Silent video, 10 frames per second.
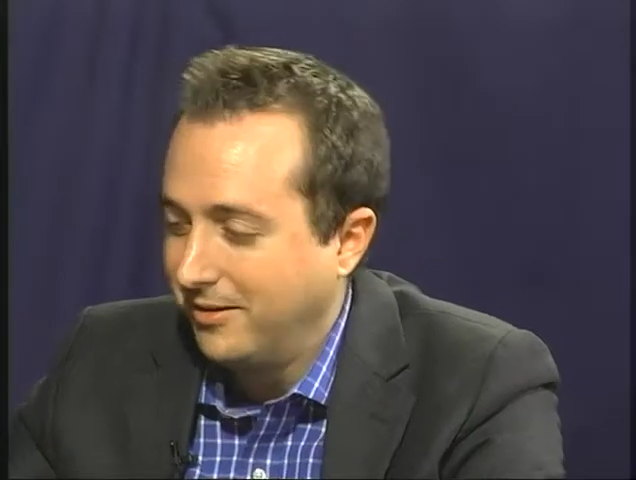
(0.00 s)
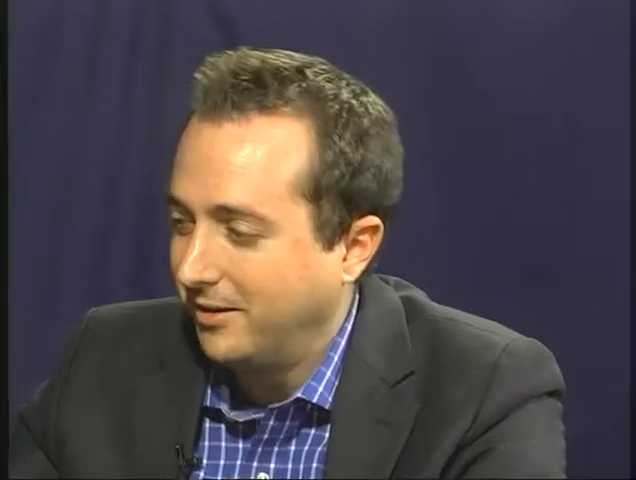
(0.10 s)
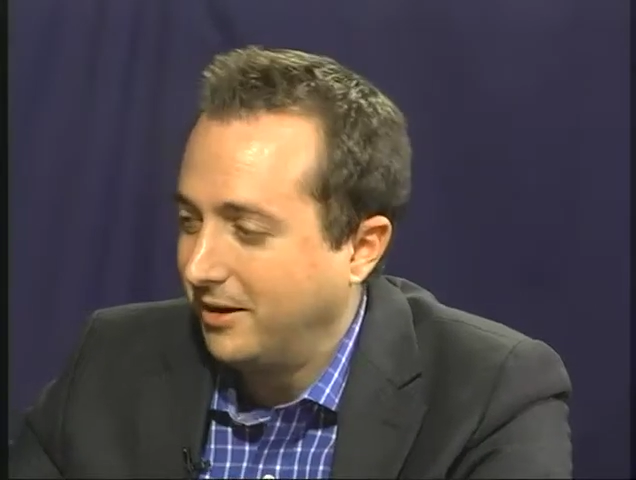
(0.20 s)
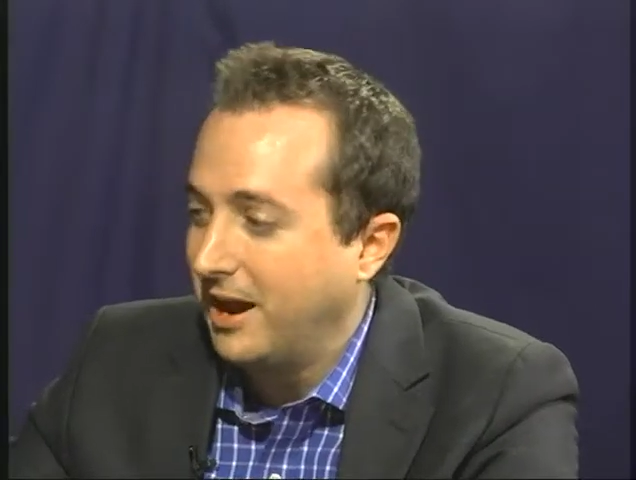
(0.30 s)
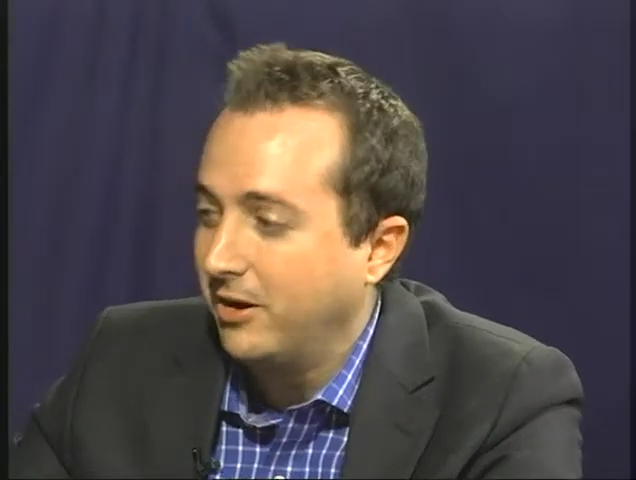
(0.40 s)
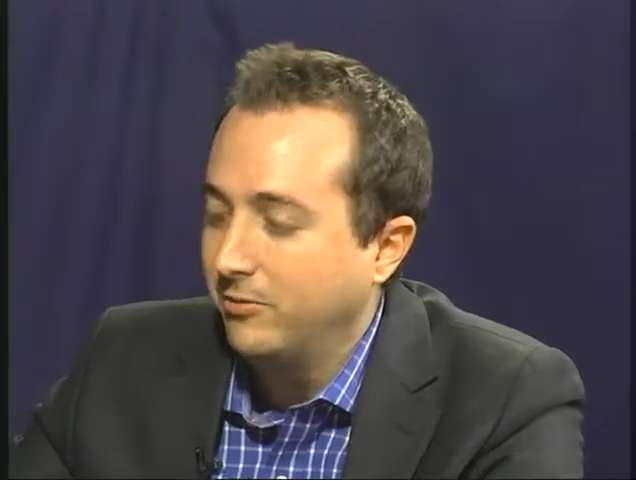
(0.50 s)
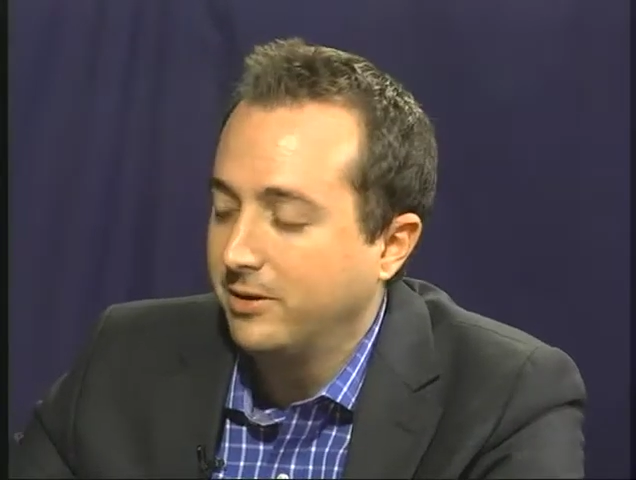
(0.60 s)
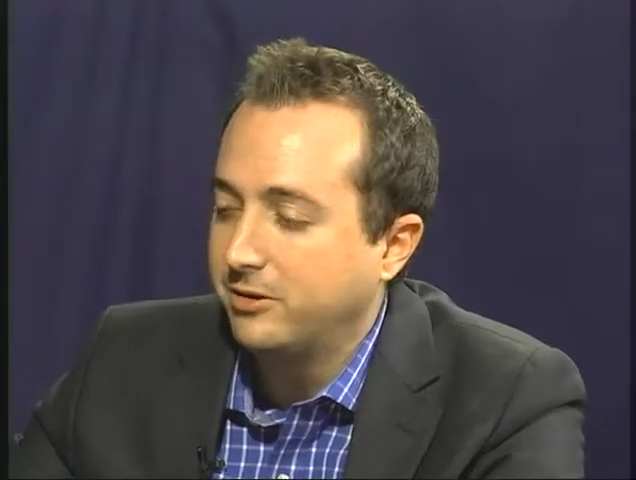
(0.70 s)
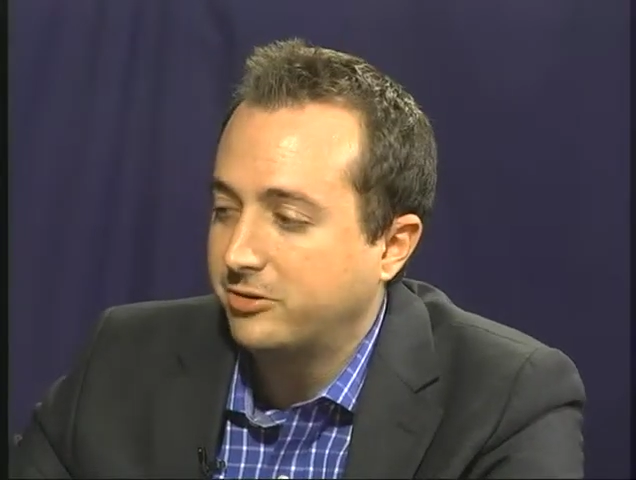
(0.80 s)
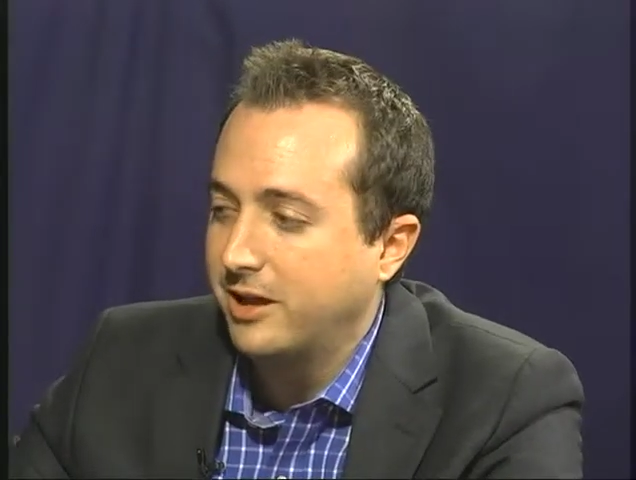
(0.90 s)
an
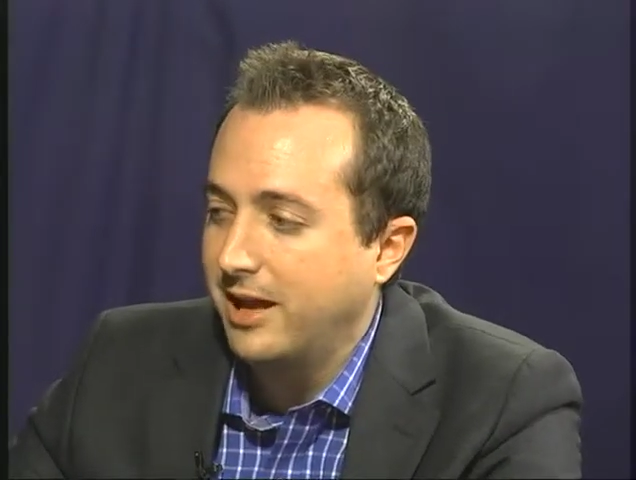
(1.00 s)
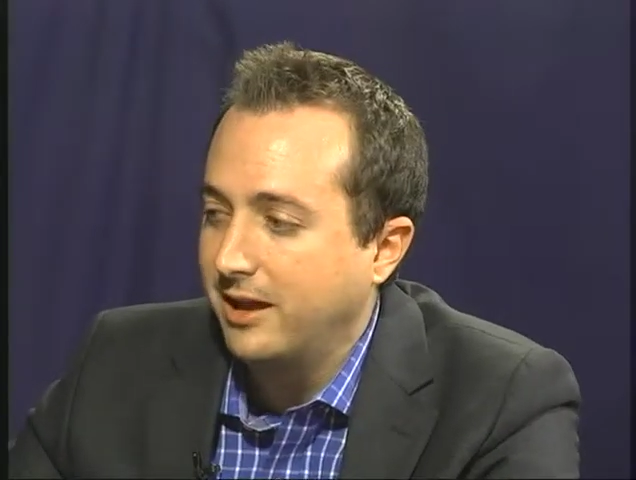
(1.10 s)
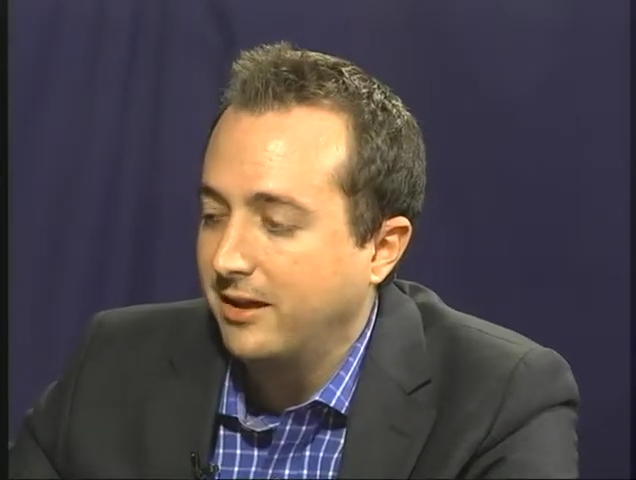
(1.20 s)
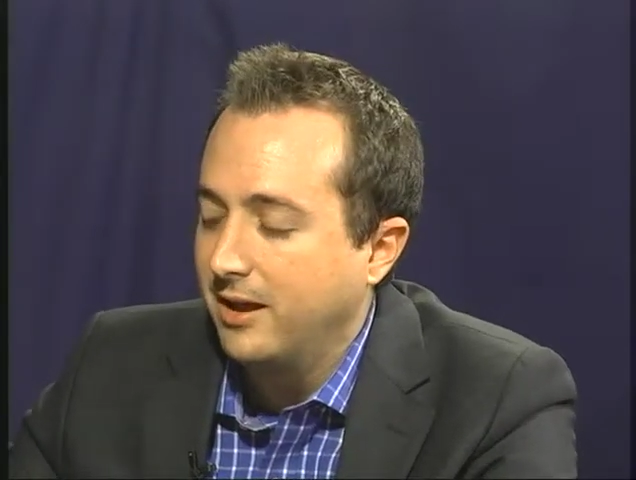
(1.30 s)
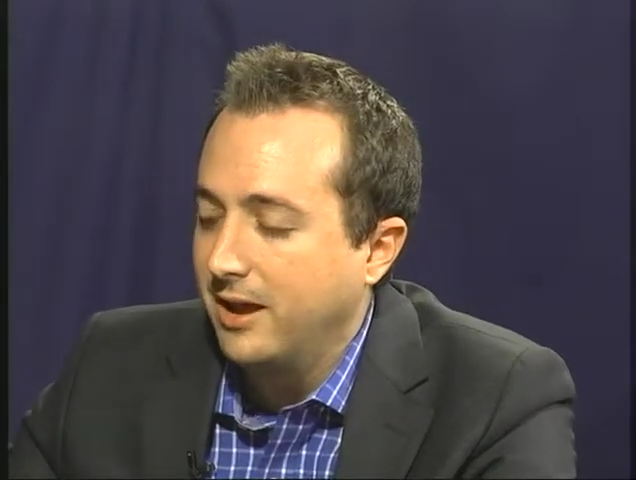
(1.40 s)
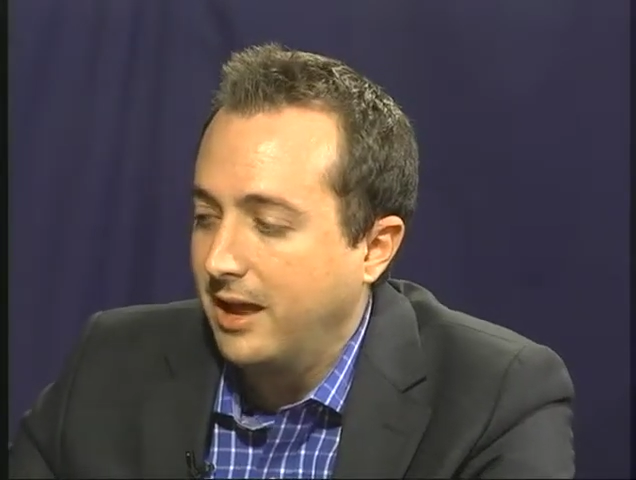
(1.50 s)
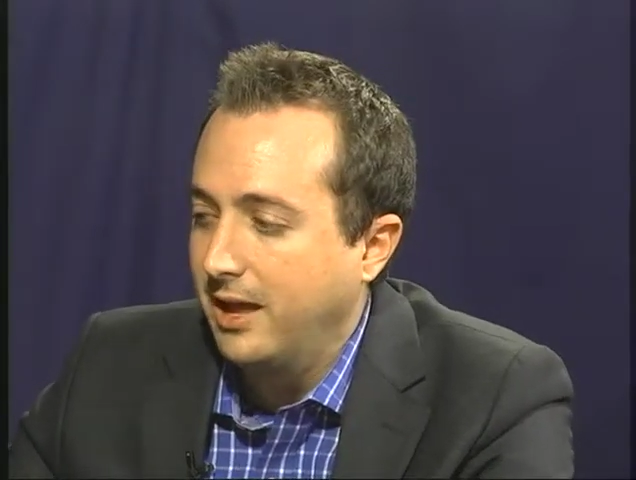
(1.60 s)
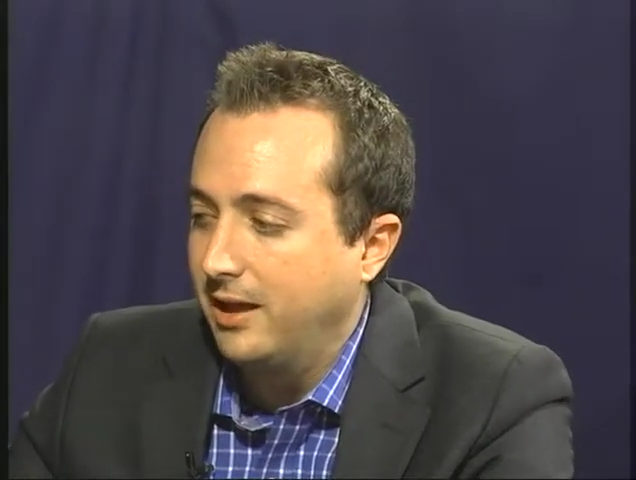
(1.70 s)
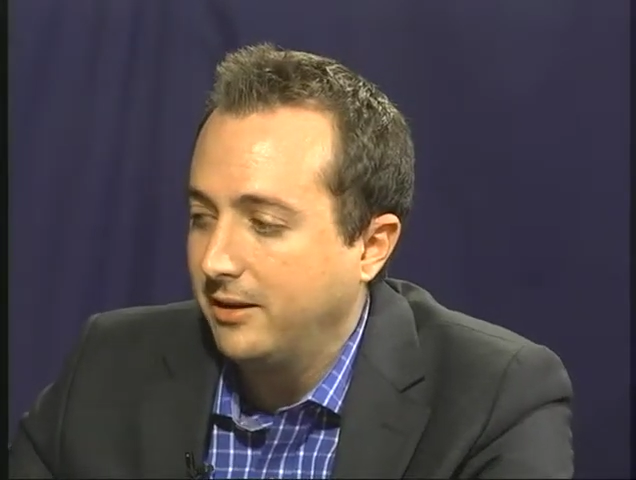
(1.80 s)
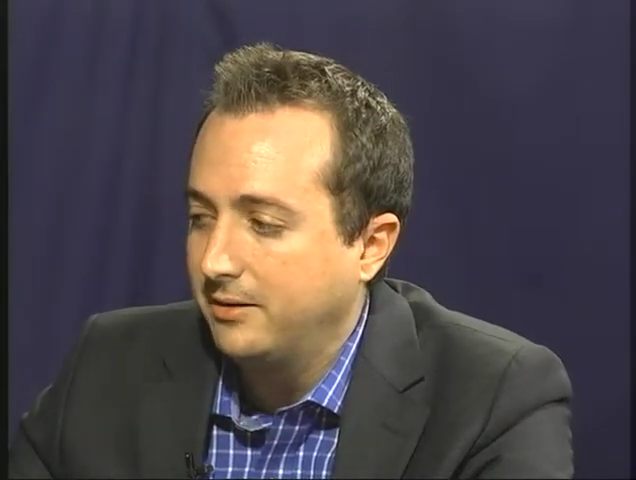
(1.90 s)
outreach guy. And